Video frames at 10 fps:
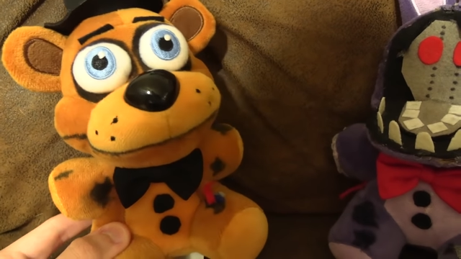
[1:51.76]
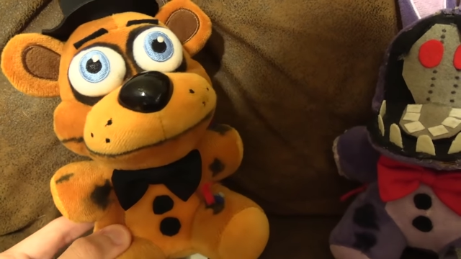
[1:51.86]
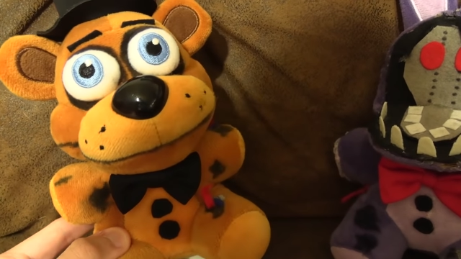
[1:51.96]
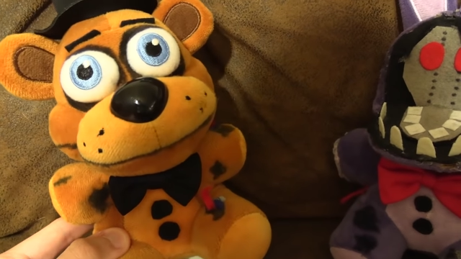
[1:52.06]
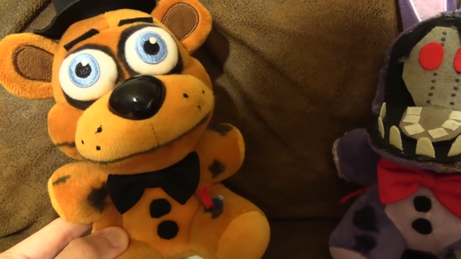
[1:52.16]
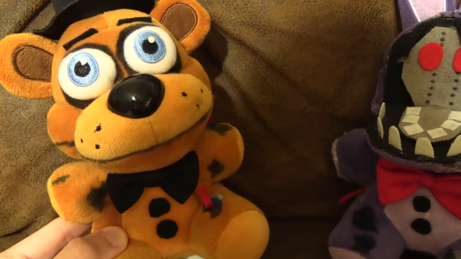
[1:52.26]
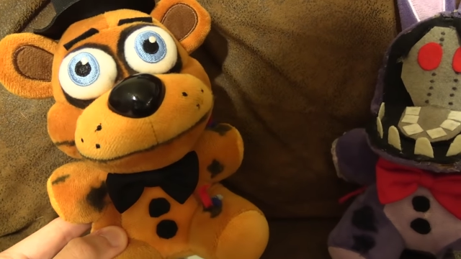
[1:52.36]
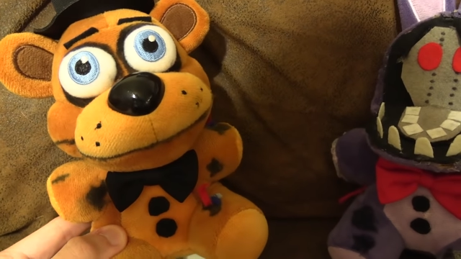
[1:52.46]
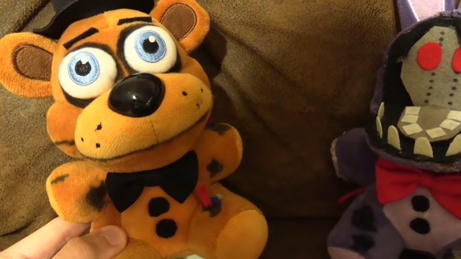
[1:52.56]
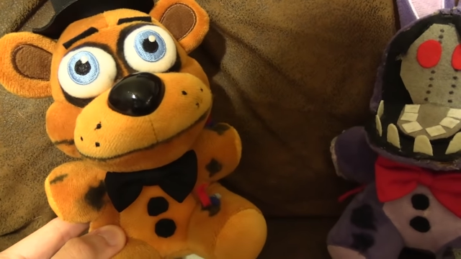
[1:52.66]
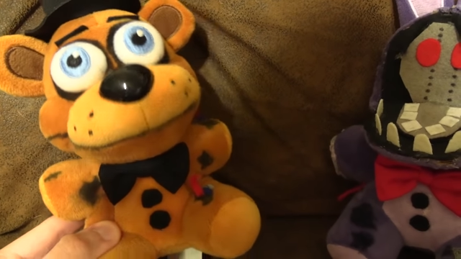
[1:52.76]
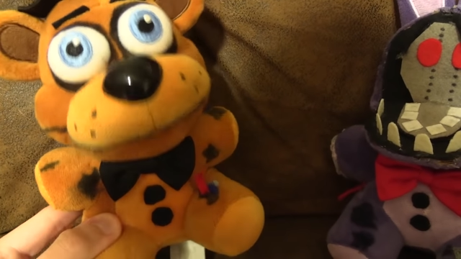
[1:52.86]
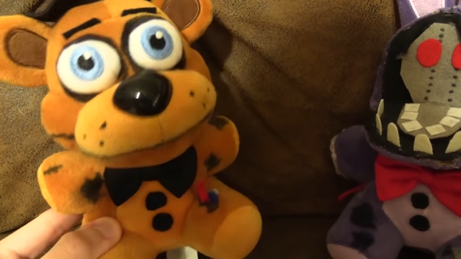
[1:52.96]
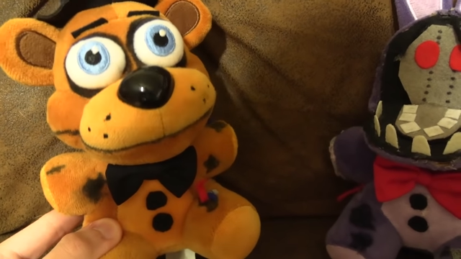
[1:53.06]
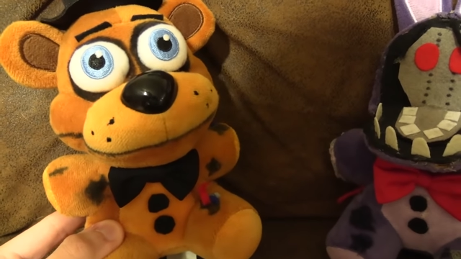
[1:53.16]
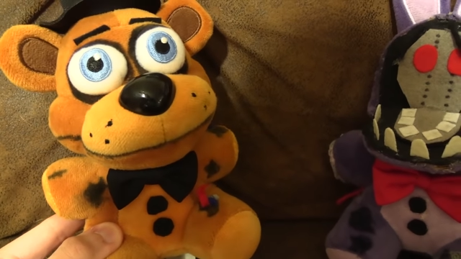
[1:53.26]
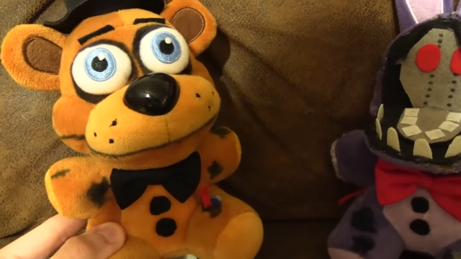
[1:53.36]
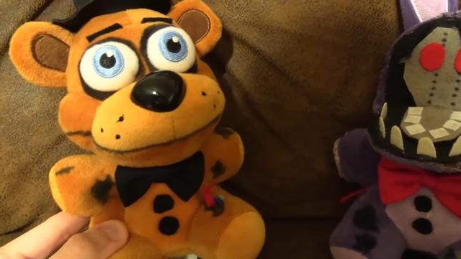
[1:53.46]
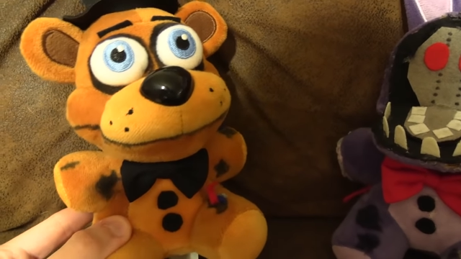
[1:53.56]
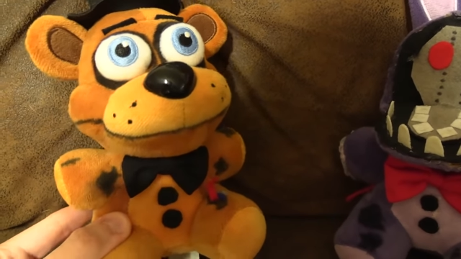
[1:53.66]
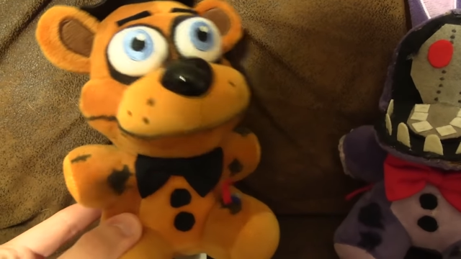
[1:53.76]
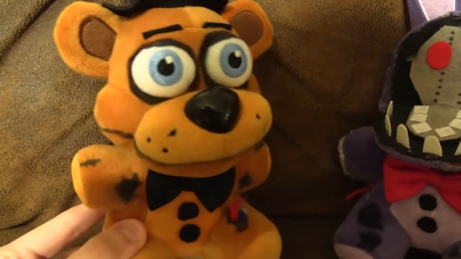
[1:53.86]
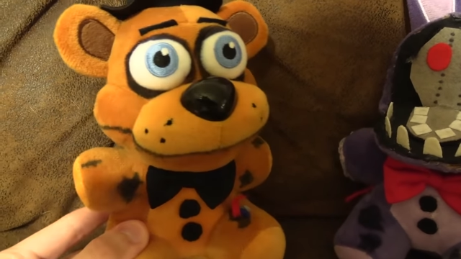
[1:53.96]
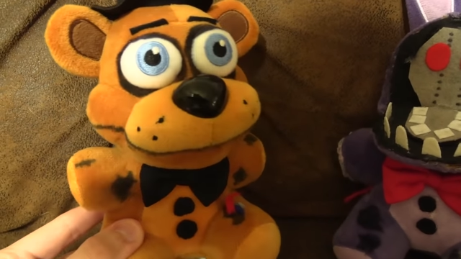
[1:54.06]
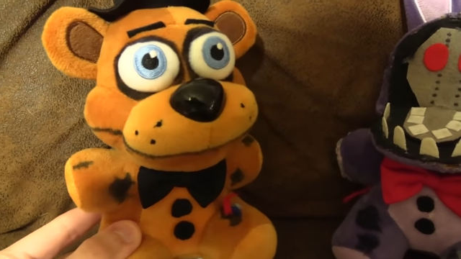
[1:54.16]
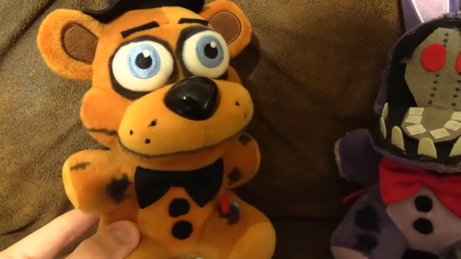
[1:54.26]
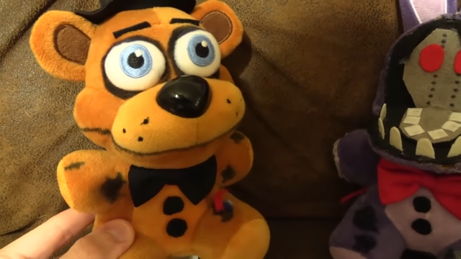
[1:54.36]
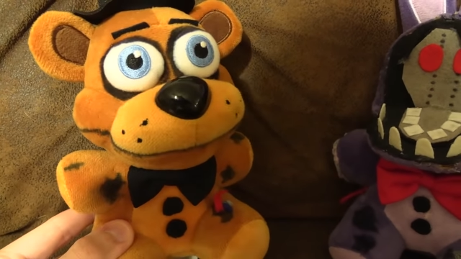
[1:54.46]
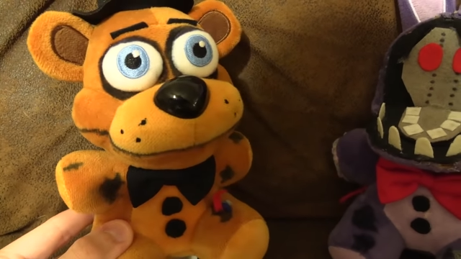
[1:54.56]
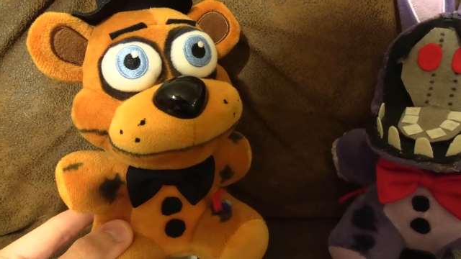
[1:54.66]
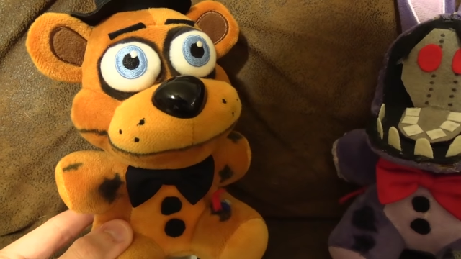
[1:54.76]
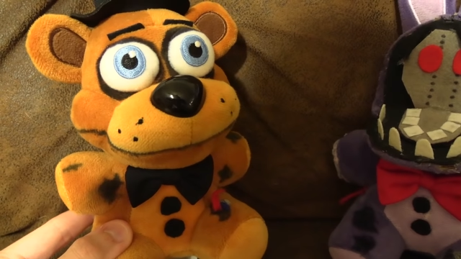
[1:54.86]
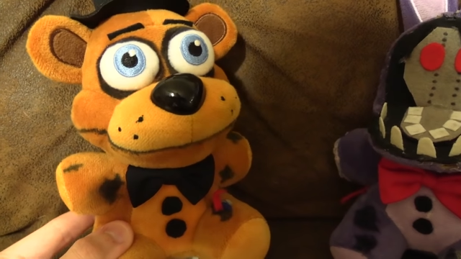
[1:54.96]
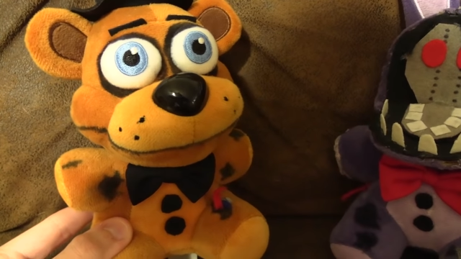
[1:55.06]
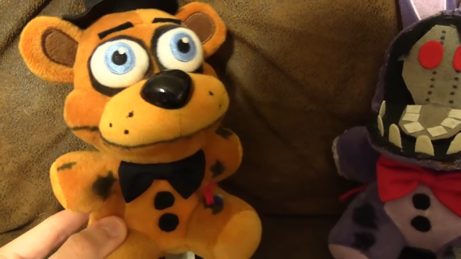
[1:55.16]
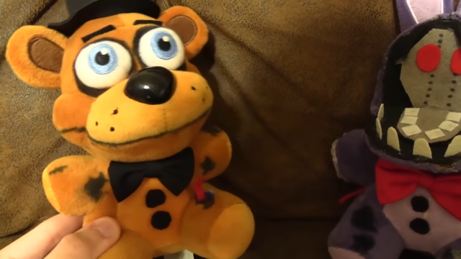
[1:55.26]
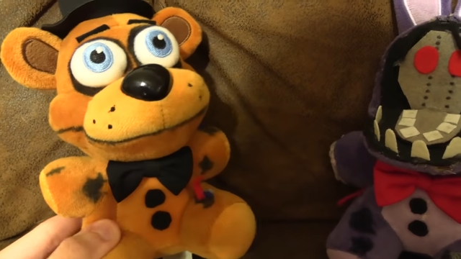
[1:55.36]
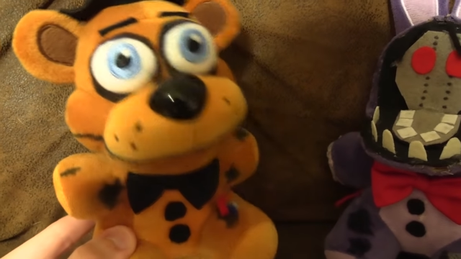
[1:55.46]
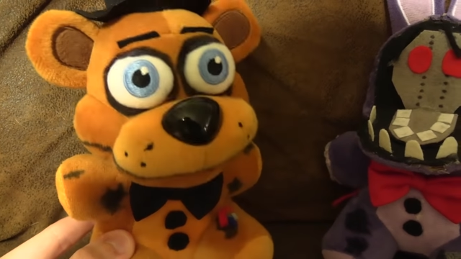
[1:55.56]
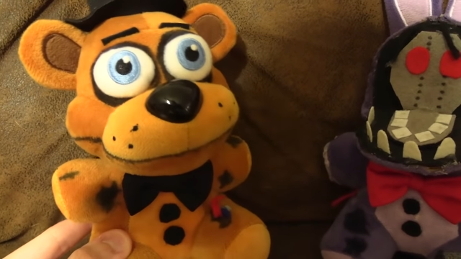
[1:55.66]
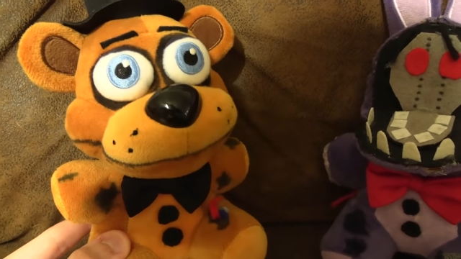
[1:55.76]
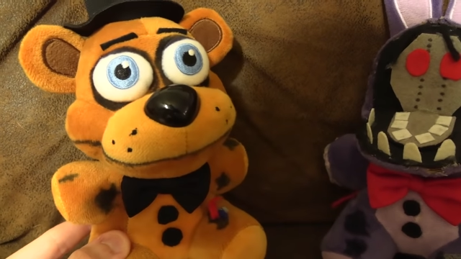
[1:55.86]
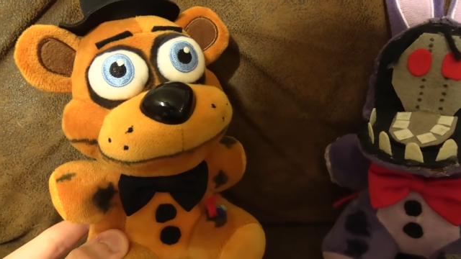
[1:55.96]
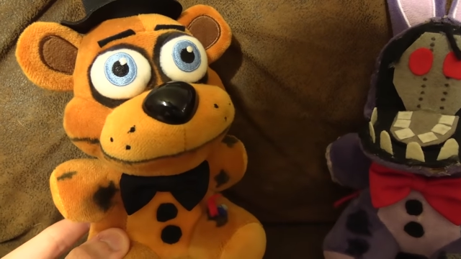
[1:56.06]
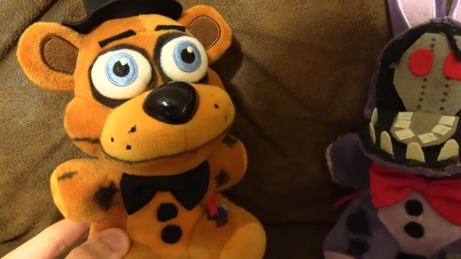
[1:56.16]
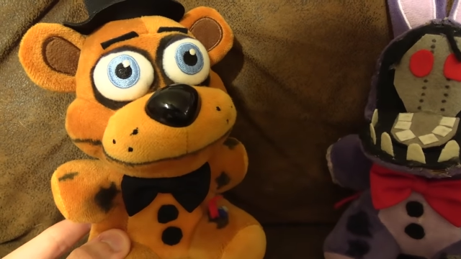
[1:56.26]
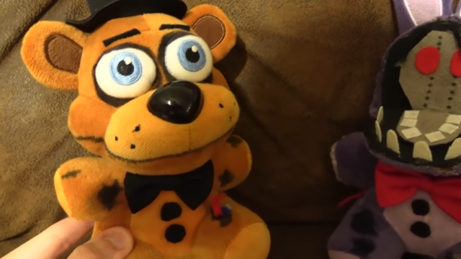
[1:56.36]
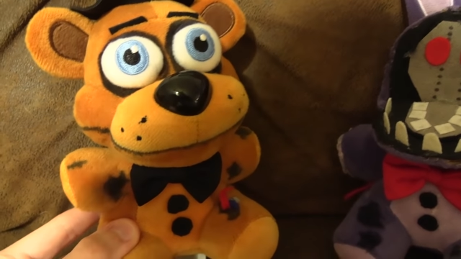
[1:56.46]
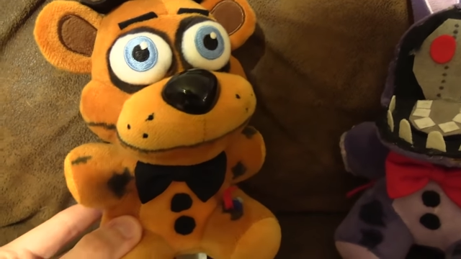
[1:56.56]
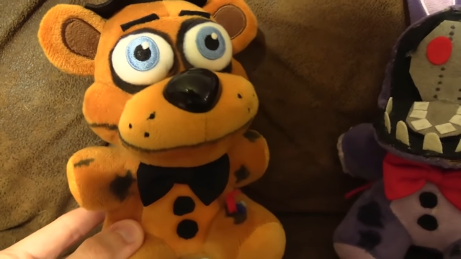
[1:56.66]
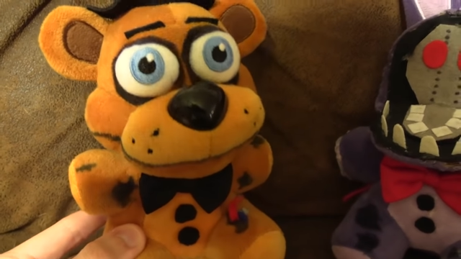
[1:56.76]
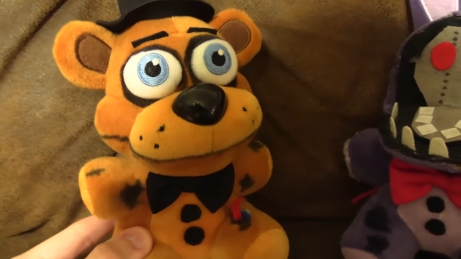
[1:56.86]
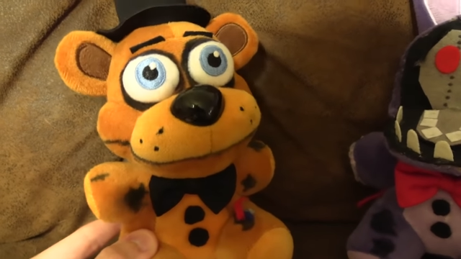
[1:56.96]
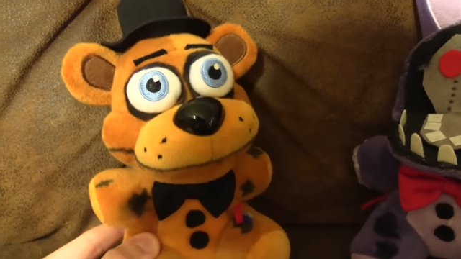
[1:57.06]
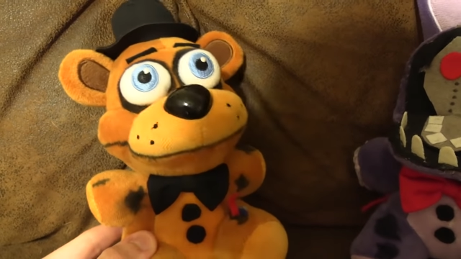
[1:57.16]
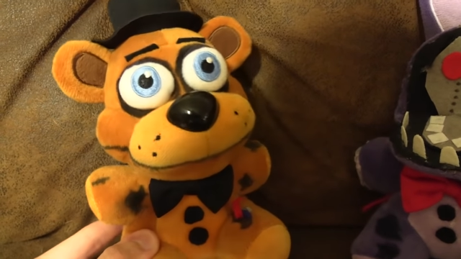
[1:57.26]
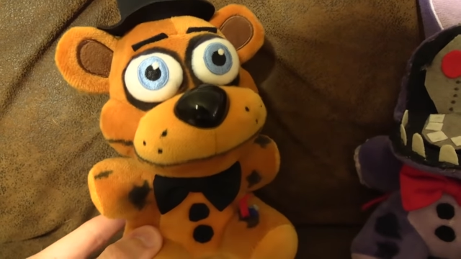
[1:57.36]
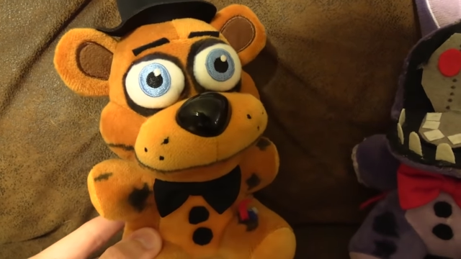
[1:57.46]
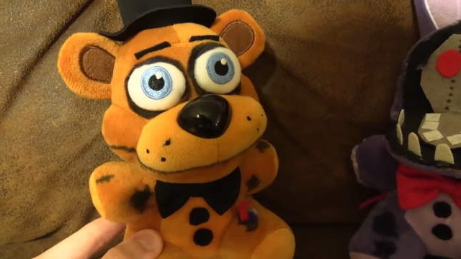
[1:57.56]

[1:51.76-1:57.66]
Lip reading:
(no speaker visible)